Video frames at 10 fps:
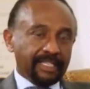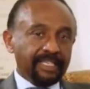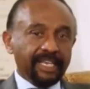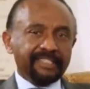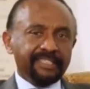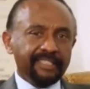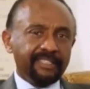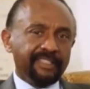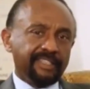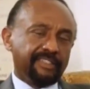I think as
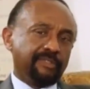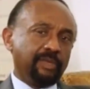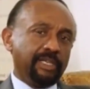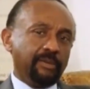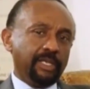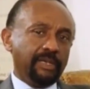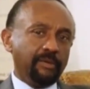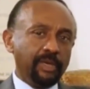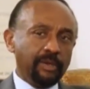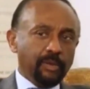citizens,
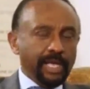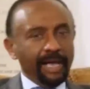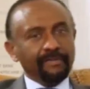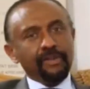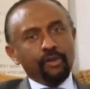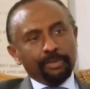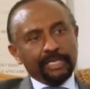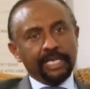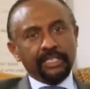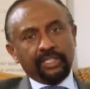we have an
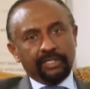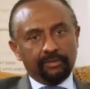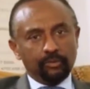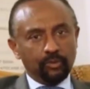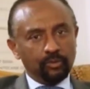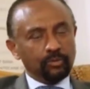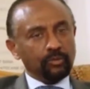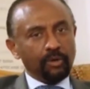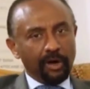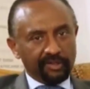obligation
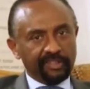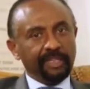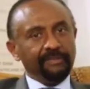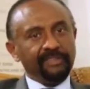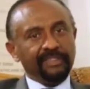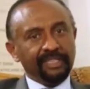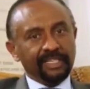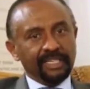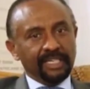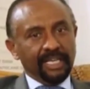to ourselves
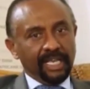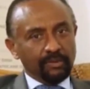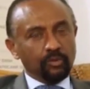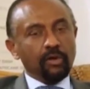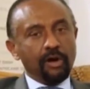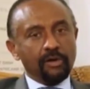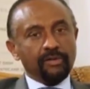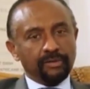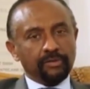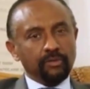and to
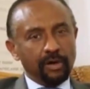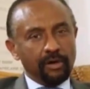our